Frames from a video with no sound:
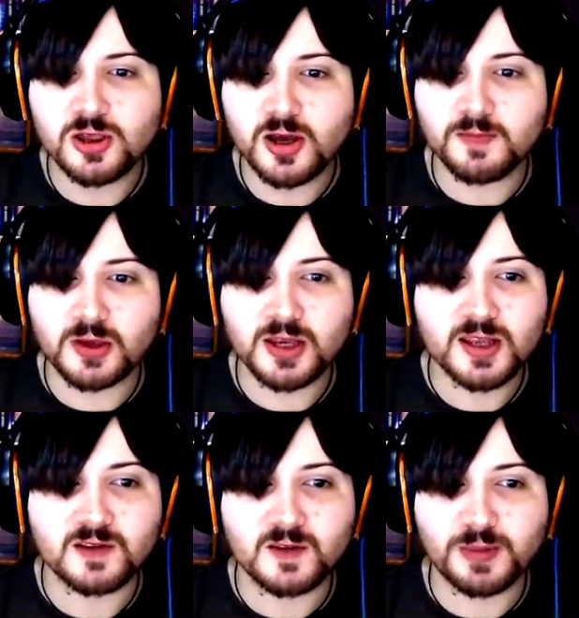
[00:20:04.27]
out! You're gonna
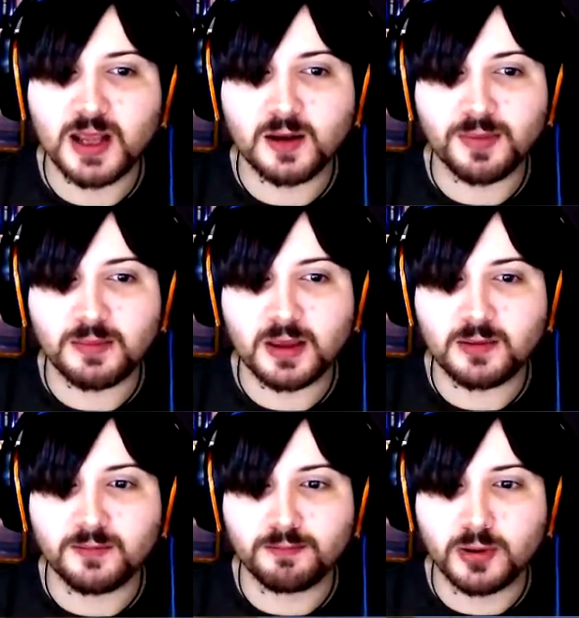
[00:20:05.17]
get splattered by
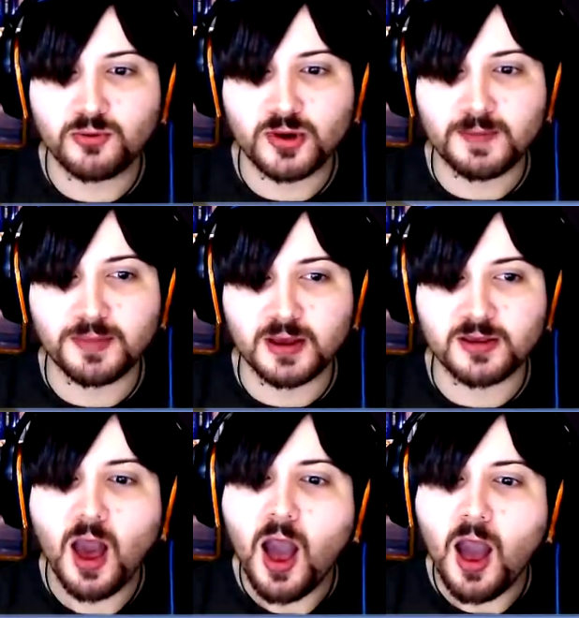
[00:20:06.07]
my boat rampage.
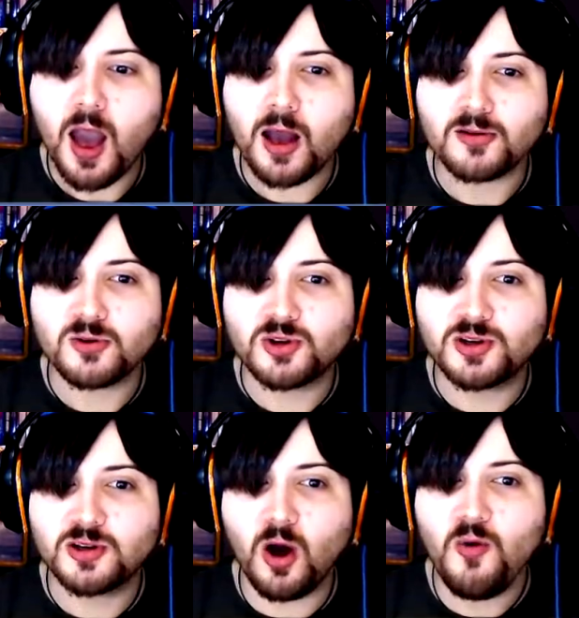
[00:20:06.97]

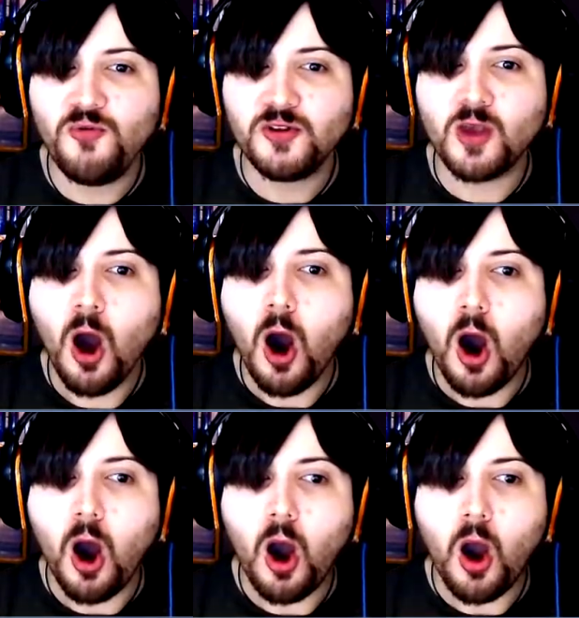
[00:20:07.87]
Dolphins!
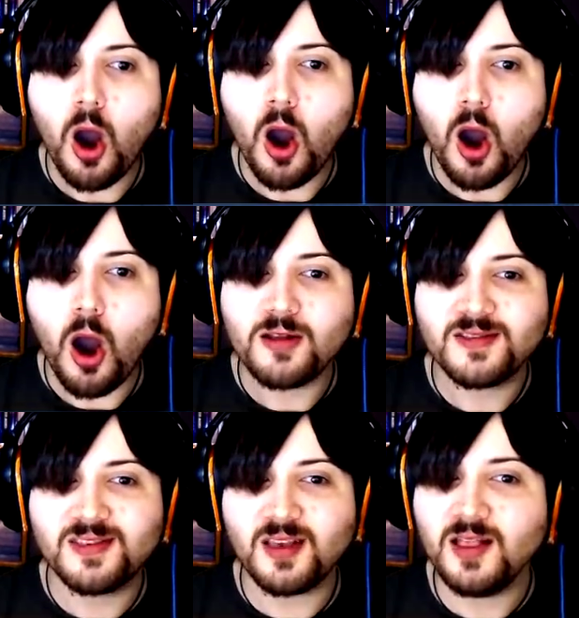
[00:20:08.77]

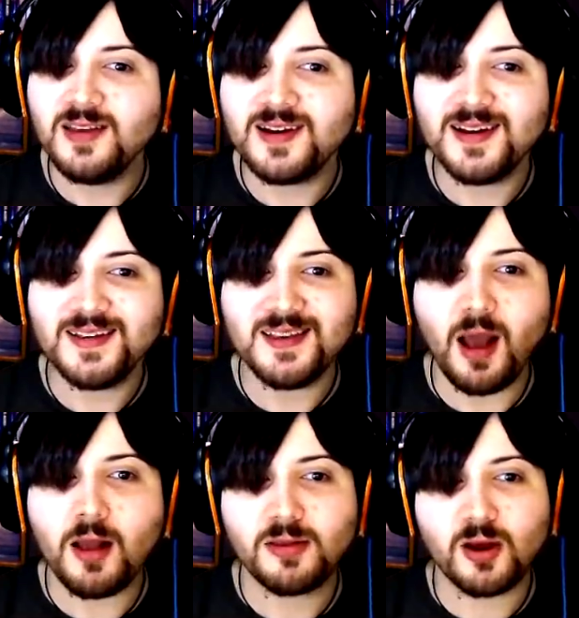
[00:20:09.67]
Look at
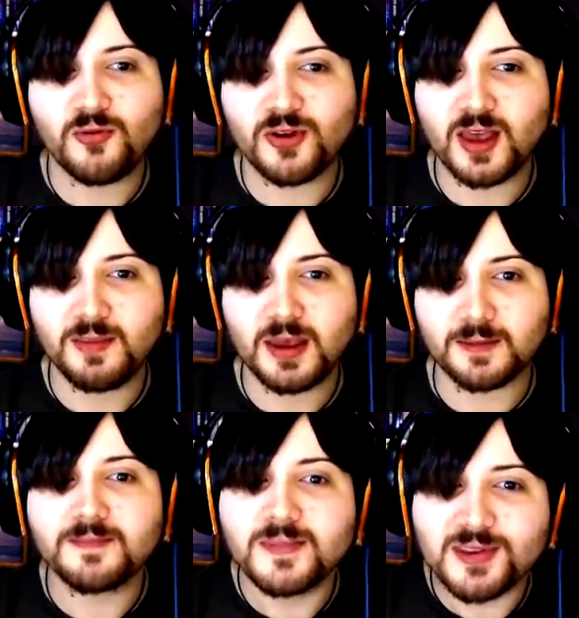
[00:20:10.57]
that! Dolphin, come here.
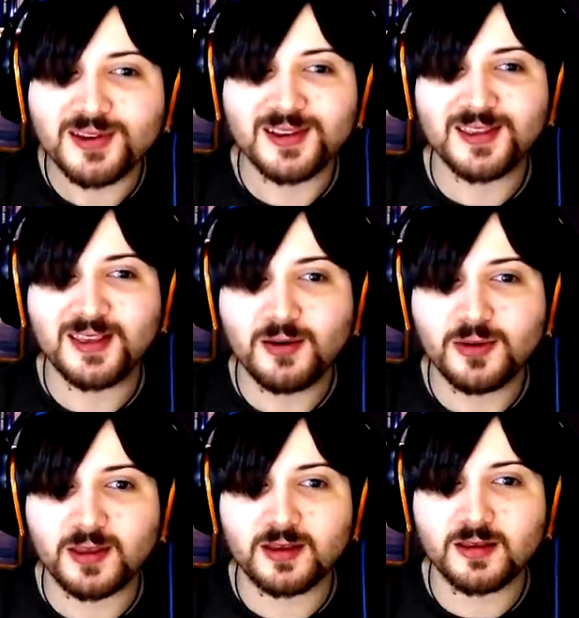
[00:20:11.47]
You can sail with
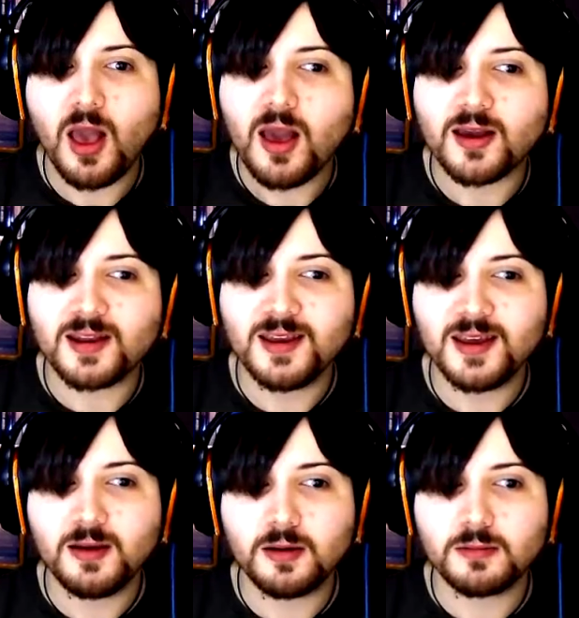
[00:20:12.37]
us. Can he
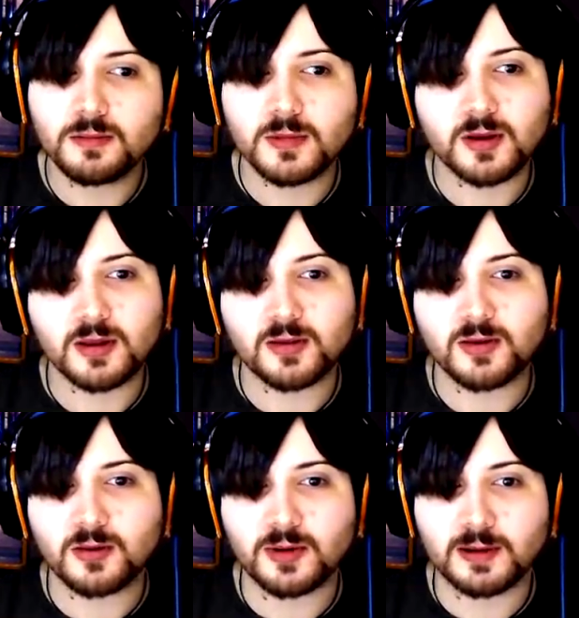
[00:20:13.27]
come? No, he's gone
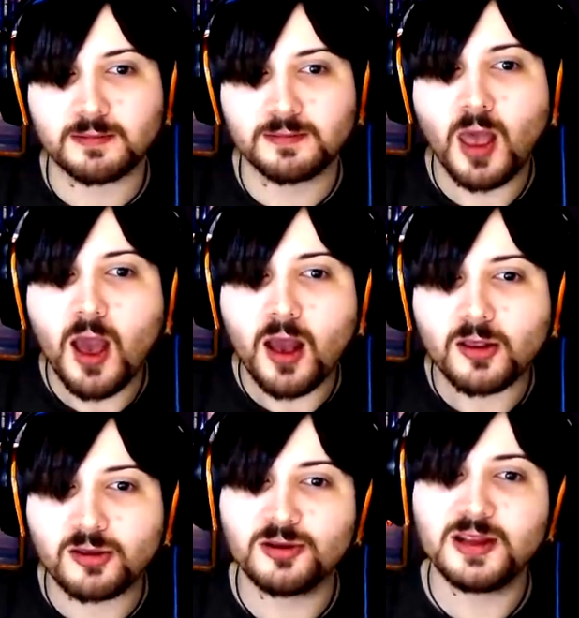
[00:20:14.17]
away.
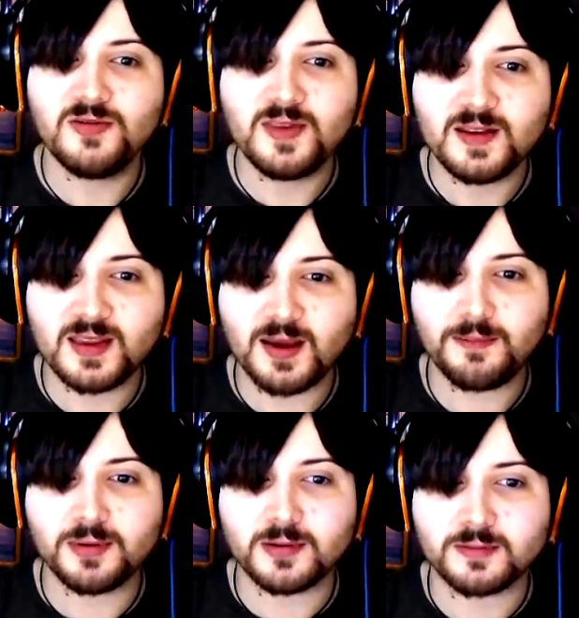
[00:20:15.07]
Do you live in the
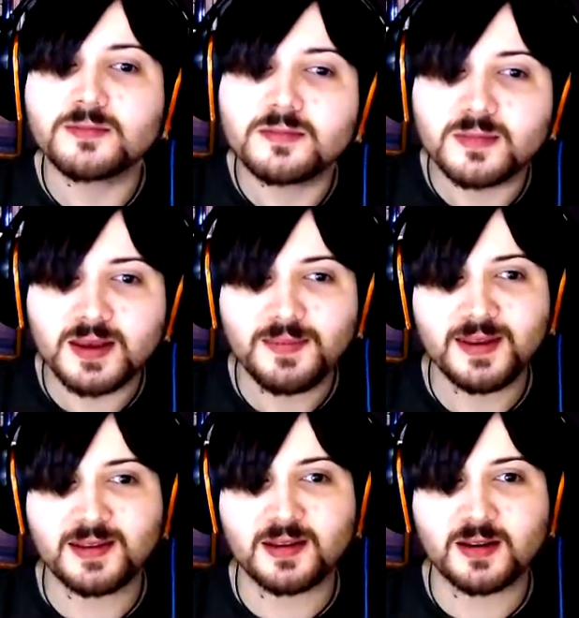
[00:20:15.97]
temple? Maybe he
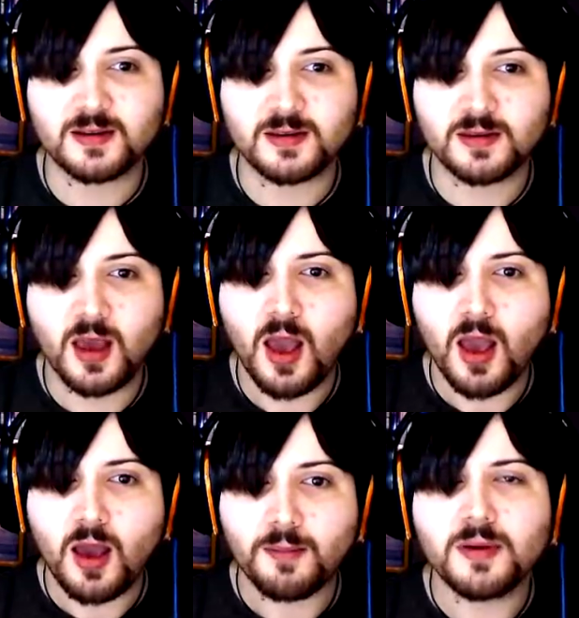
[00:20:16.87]
does.
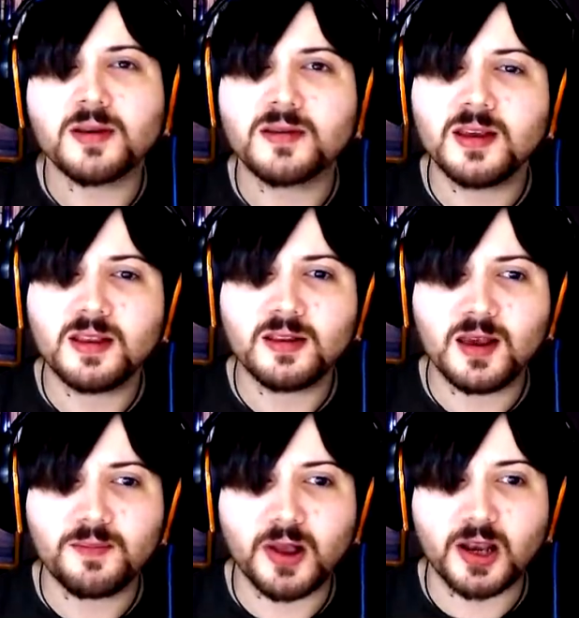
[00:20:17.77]
But is that the
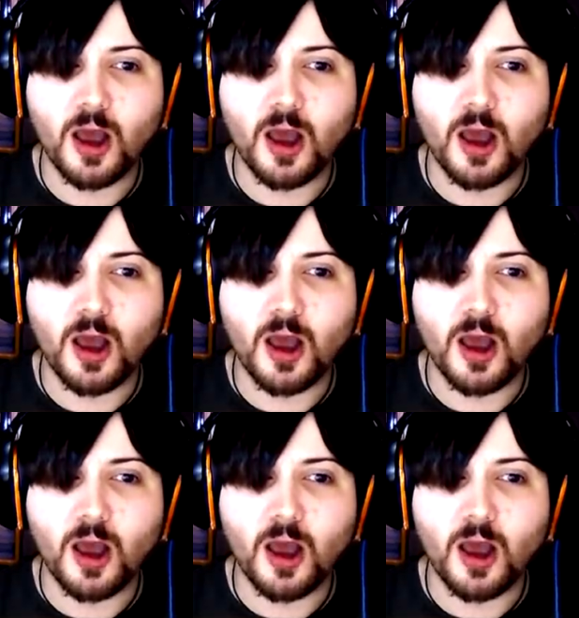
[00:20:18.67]
temple head?